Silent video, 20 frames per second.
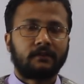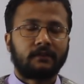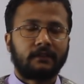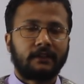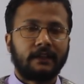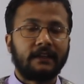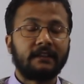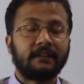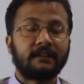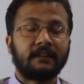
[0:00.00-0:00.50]

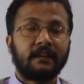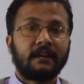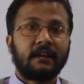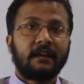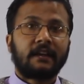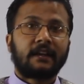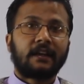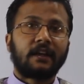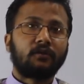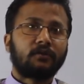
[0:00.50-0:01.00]

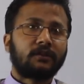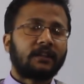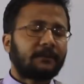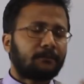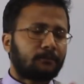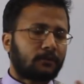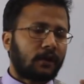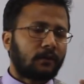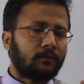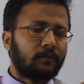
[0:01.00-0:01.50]
right? Now
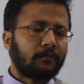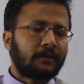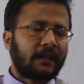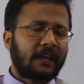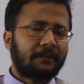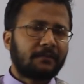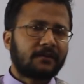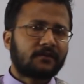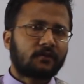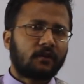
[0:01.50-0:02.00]
that problem
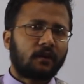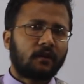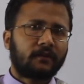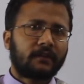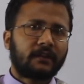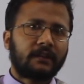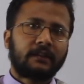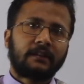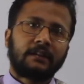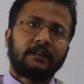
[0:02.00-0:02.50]
can be
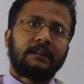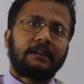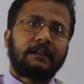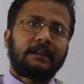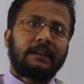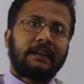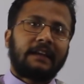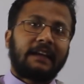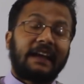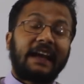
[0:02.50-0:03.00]
solved
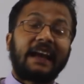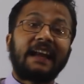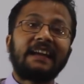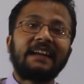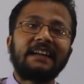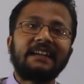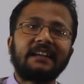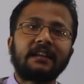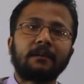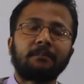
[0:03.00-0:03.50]
in
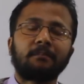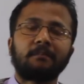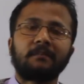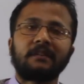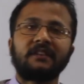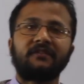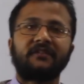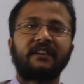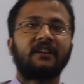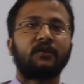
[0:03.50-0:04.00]

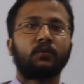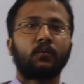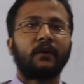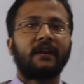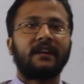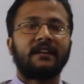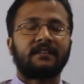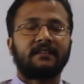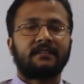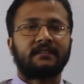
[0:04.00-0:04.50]
n different
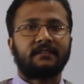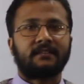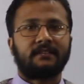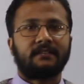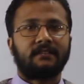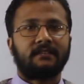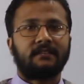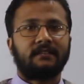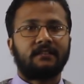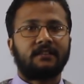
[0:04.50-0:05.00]

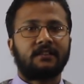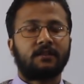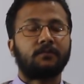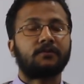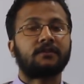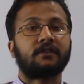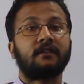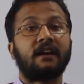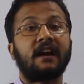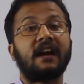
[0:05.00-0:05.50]
ways.
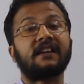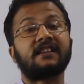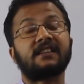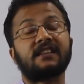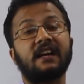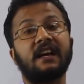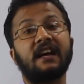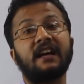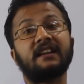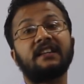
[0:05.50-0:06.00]
Suppose
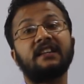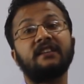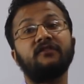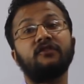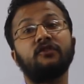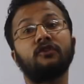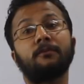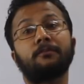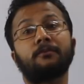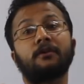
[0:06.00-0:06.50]
I give
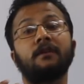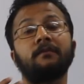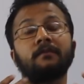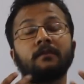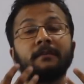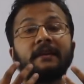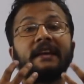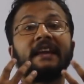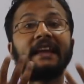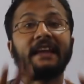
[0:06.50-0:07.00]
you a
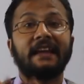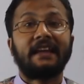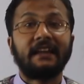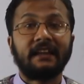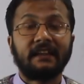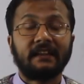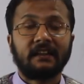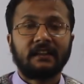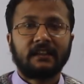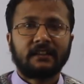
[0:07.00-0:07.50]
problem
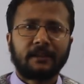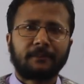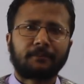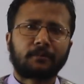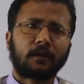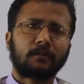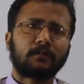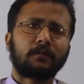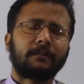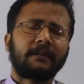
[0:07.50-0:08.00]
A. The
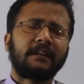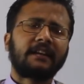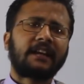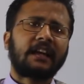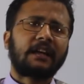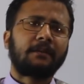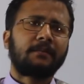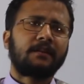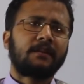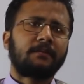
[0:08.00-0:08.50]
problem A
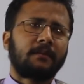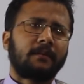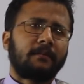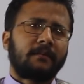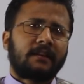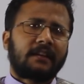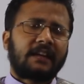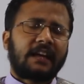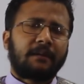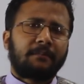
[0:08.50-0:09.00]
can
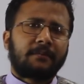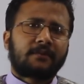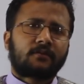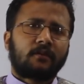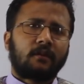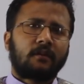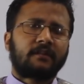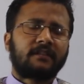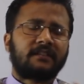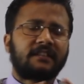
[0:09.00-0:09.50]
be
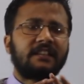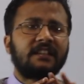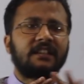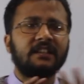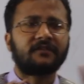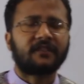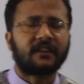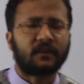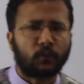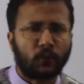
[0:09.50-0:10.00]
solved in three
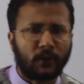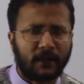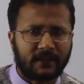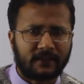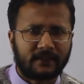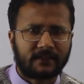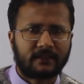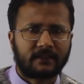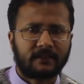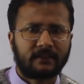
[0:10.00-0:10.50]
different
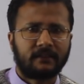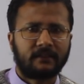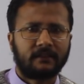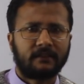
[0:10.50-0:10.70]
ways,